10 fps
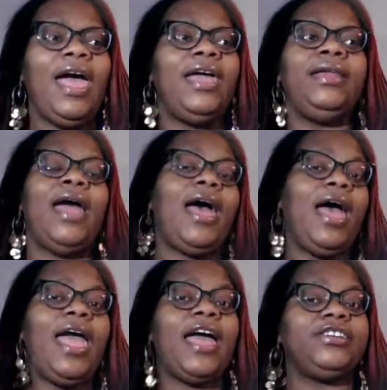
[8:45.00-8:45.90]
and
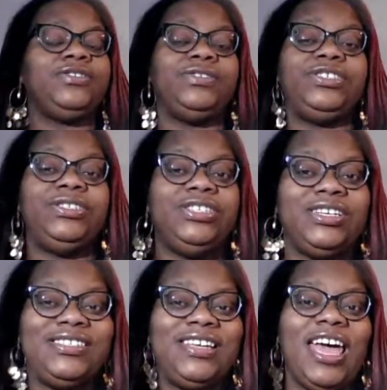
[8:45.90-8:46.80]
I actually
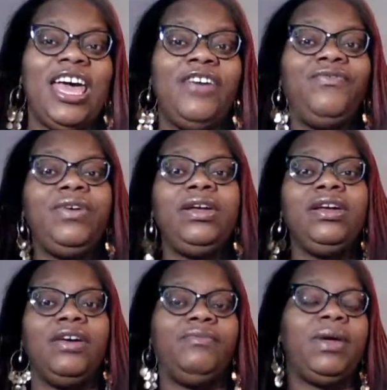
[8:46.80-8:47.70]
suggest every
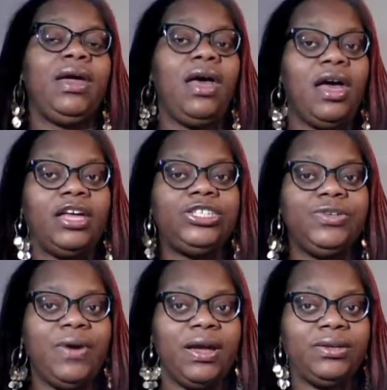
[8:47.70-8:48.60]
government
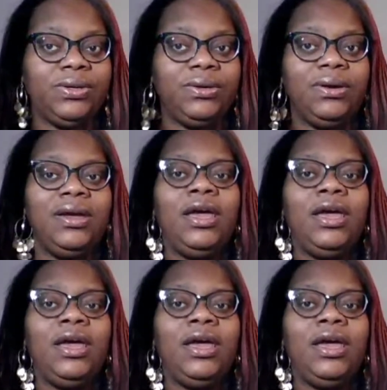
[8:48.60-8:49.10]
contractor